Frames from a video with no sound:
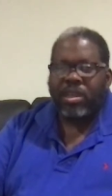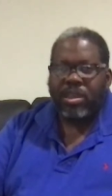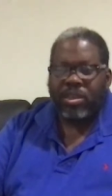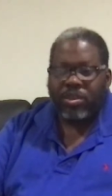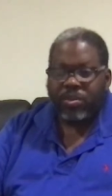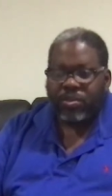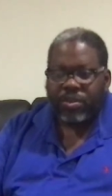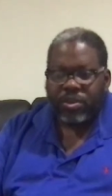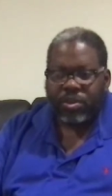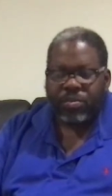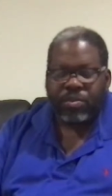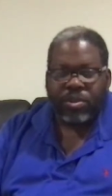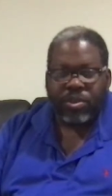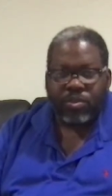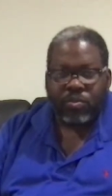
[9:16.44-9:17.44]
you think your
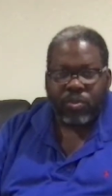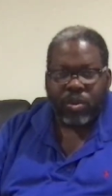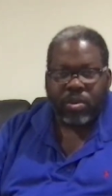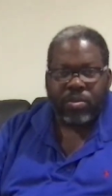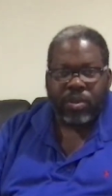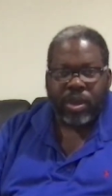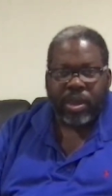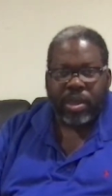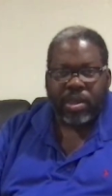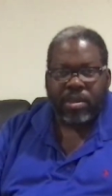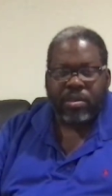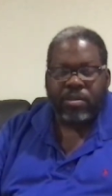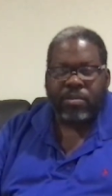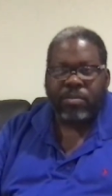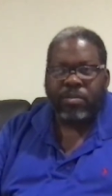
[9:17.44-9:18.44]
book is one grade,
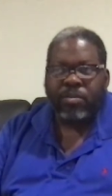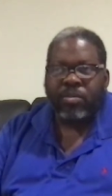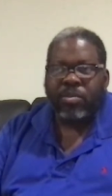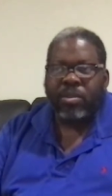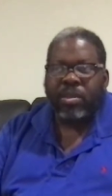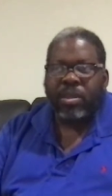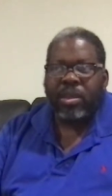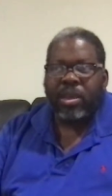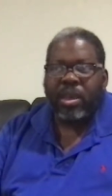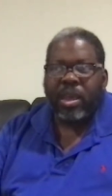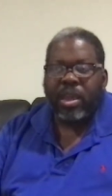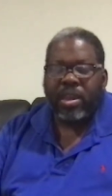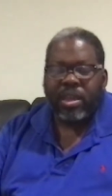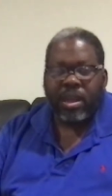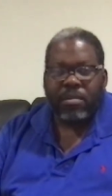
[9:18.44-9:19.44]

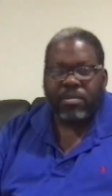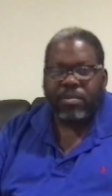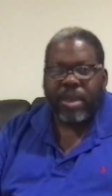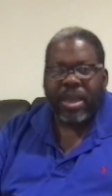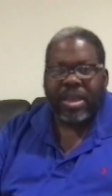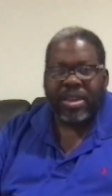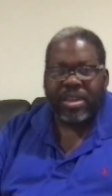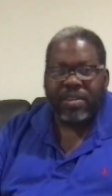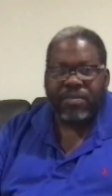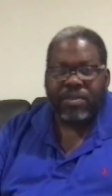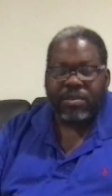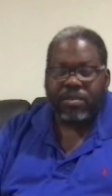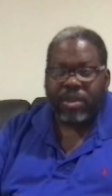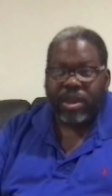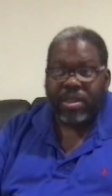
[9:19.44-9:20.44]
and it comes back a
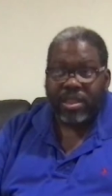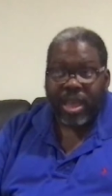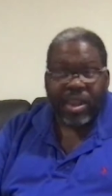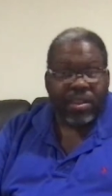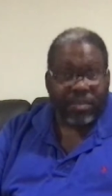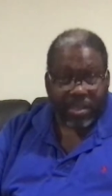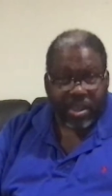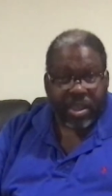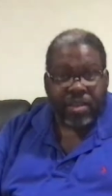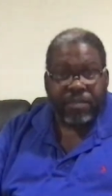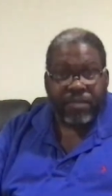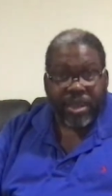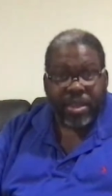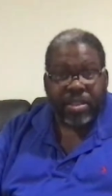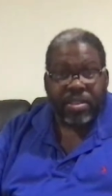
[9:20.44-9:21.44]
different grade. That can
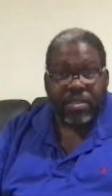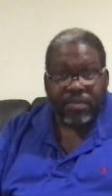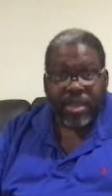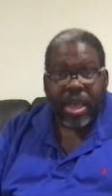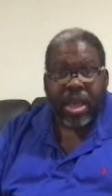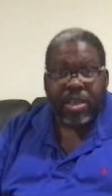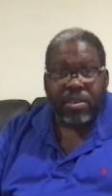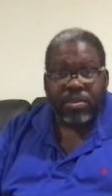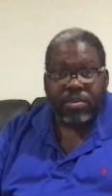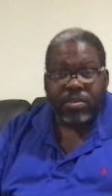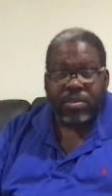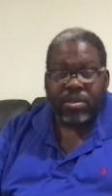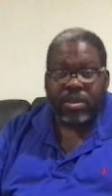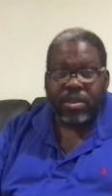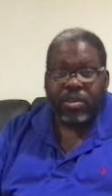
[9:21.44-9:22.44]
affect the value
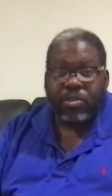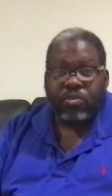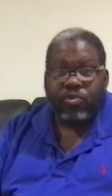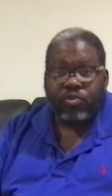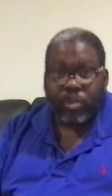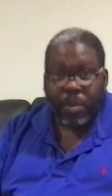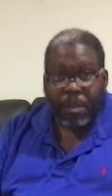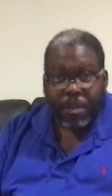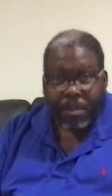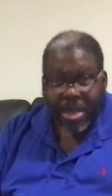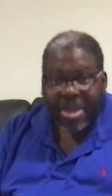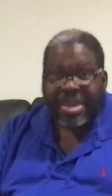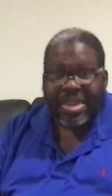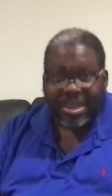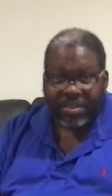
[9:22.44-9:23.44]

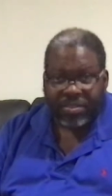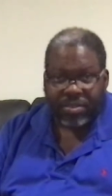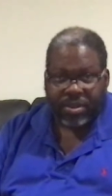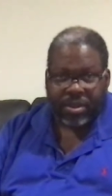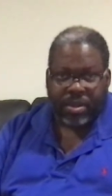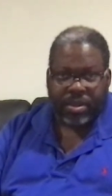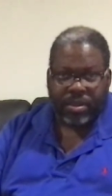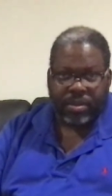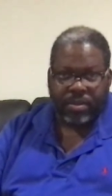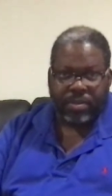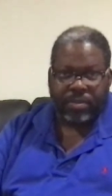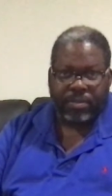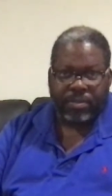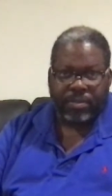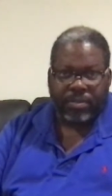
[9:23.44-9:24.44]
tremendously.
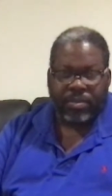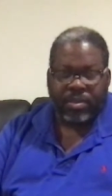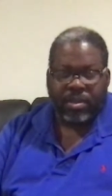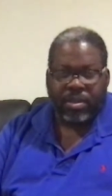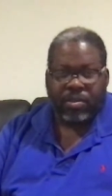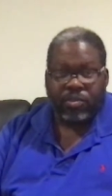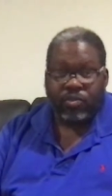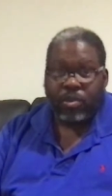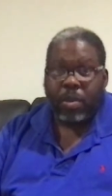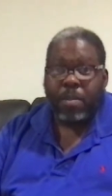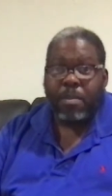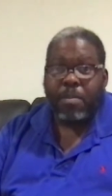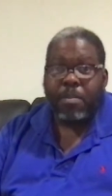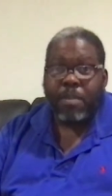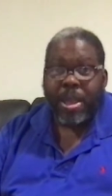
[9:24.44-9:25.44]

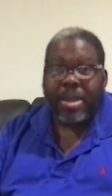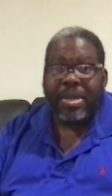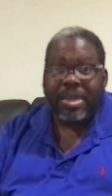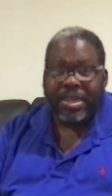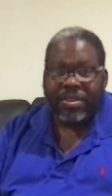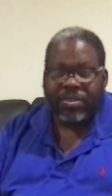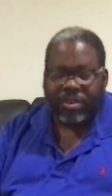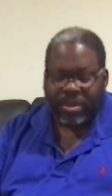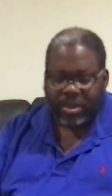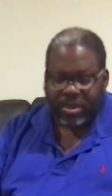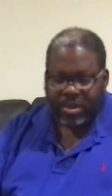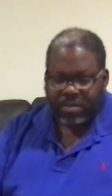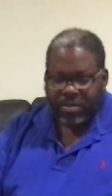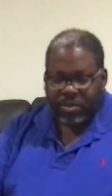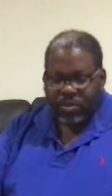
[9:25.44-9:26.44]
Tremendously.
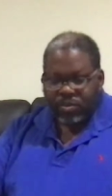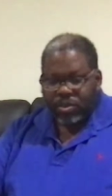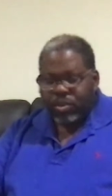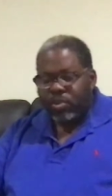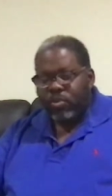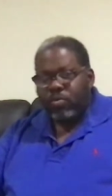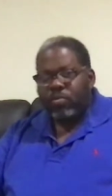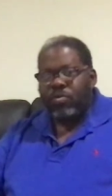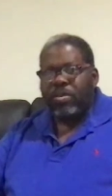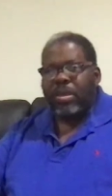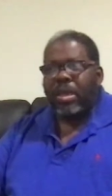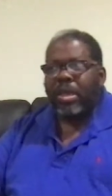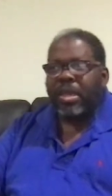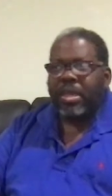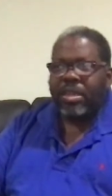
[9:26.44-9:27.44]
I mean, you can lose
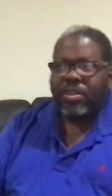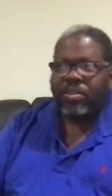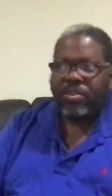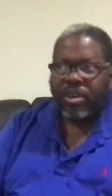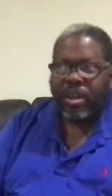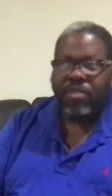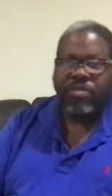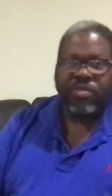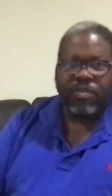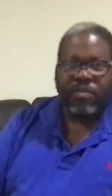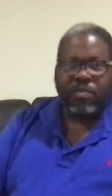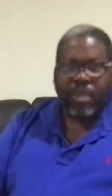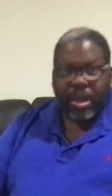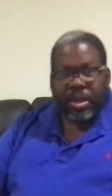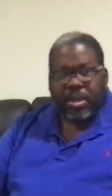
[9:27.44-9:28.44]
tons of
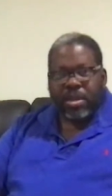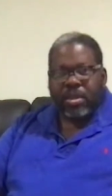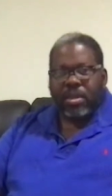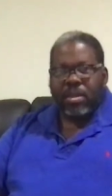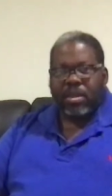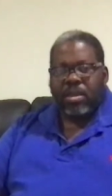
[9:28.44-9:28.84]
money